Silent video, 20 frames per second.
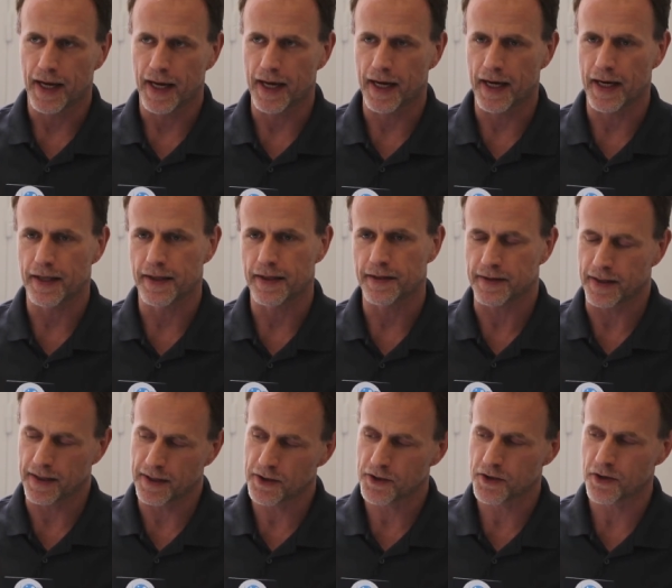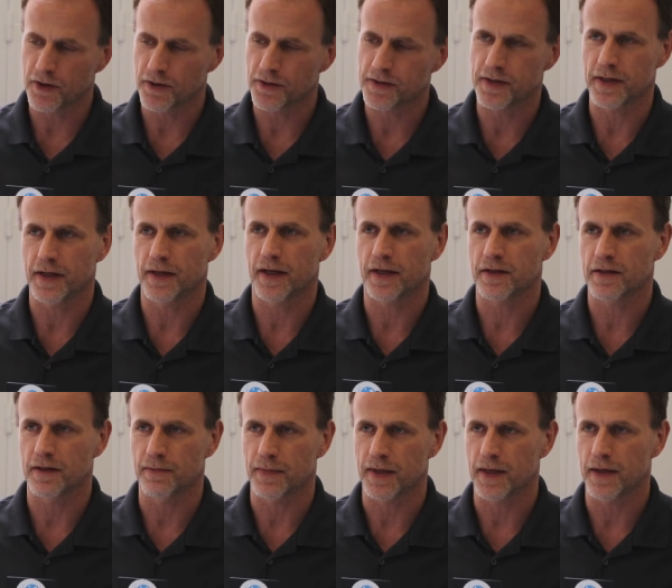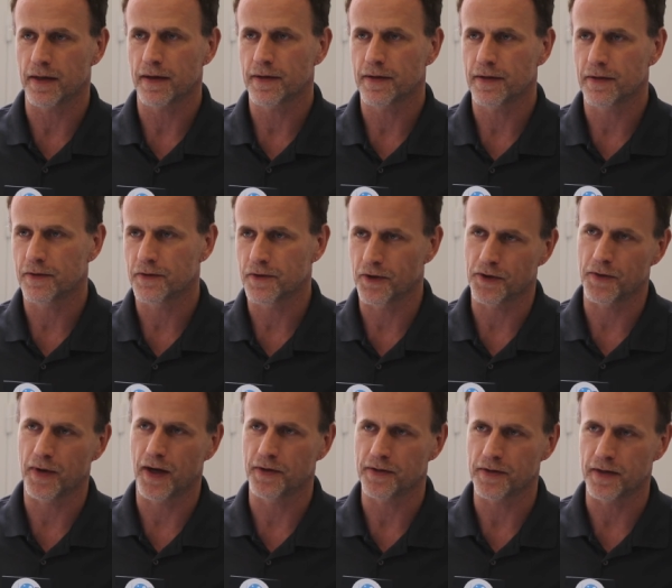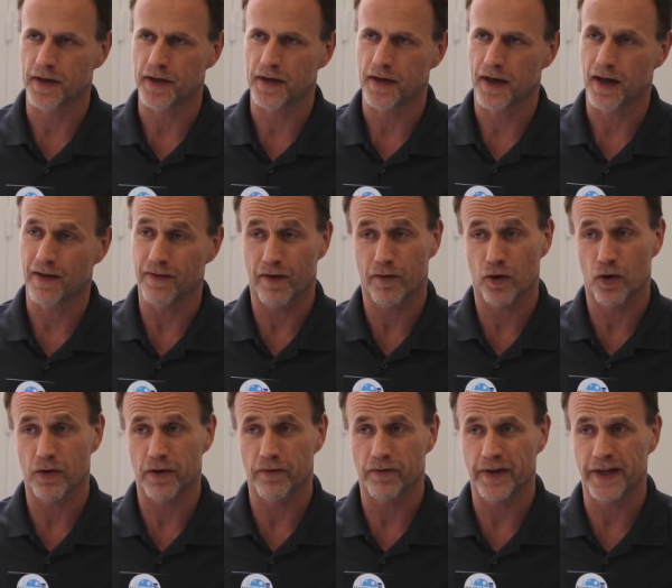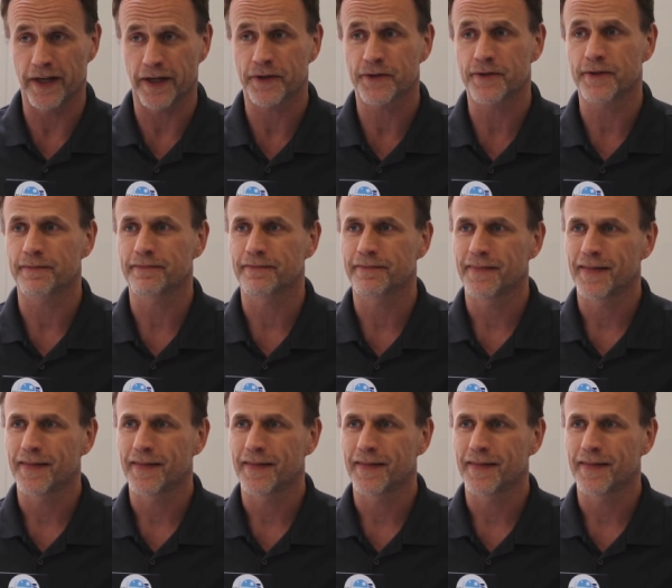And this intern sitting next to me turned around and said, "Have you ever heard of Linux?"